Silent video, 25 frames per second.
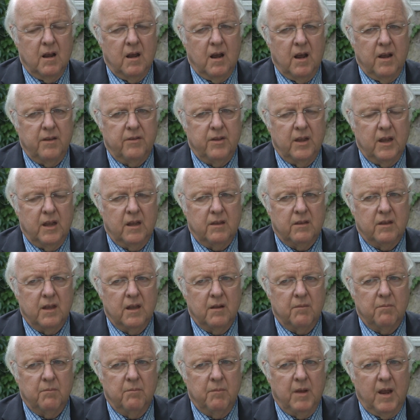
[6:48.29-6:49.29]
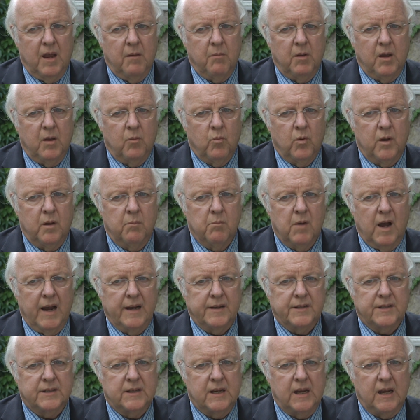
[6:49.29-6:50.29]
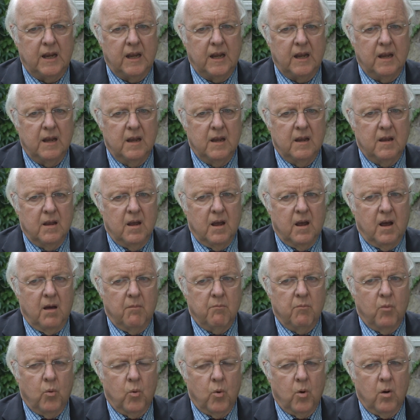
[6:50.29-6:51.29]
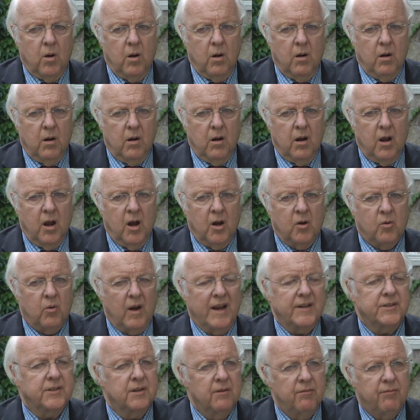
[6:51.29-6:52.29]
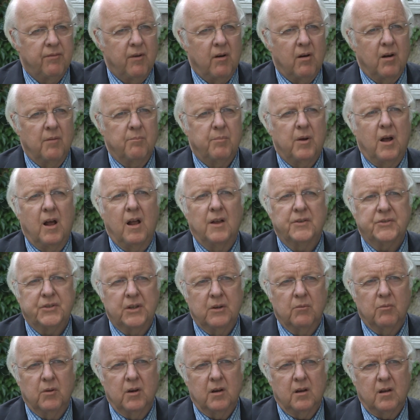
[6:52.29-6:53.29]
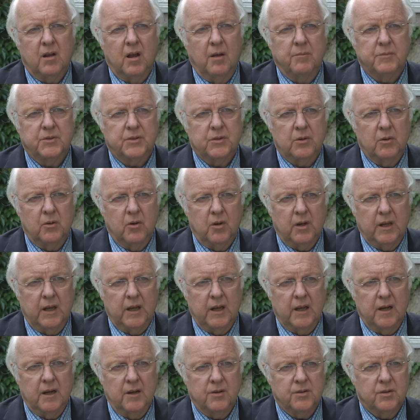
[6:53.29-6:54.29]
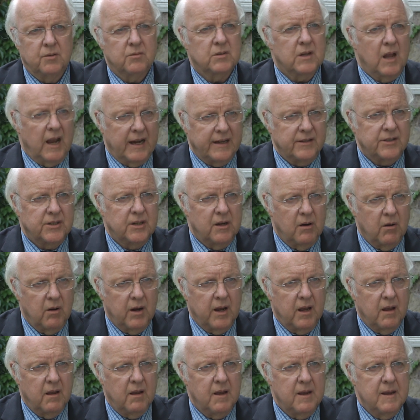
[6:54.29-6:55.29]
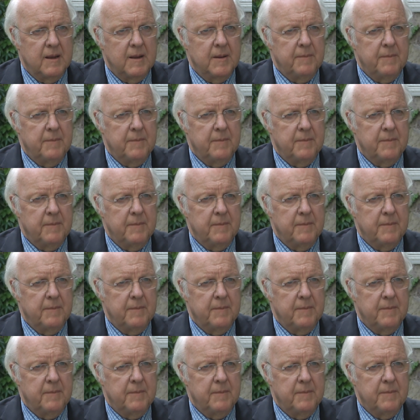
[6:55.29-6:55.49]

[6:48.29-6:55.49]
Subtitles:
I think that maybe we might see a more aggressive foreign policy when it comes to looking at issues like Syria.